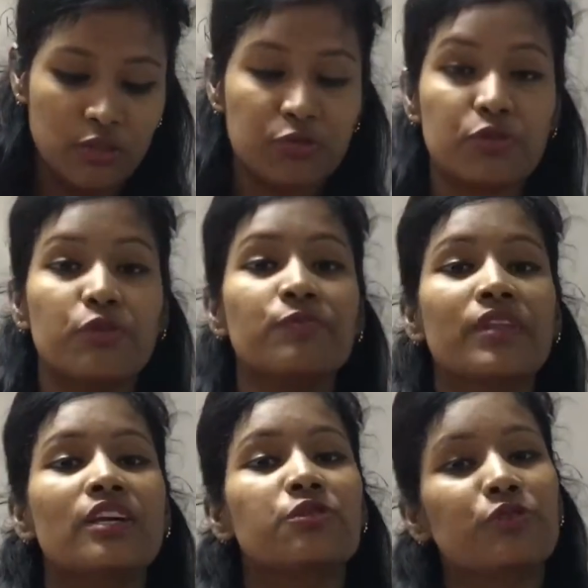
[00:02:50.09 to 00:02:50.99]
So
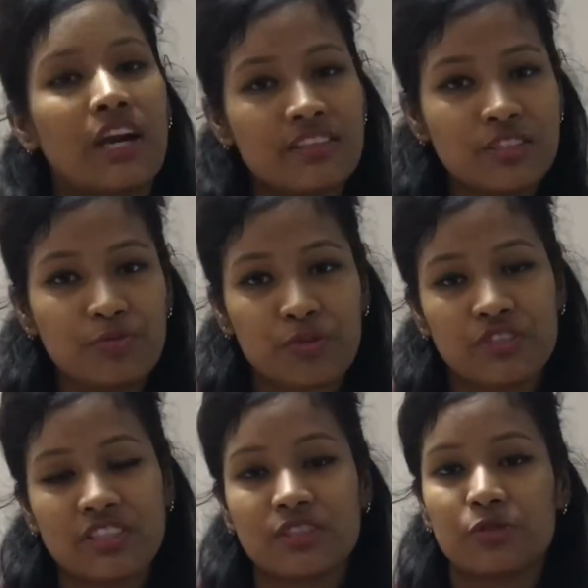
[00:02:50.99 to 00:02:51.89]
to run this
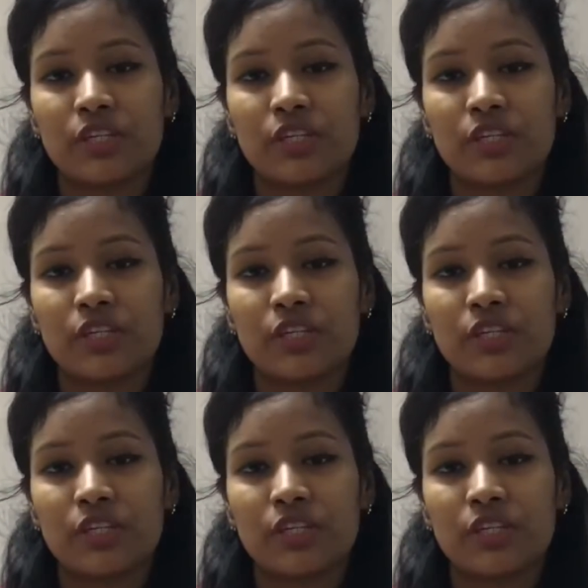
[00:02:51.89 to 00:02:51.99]
project,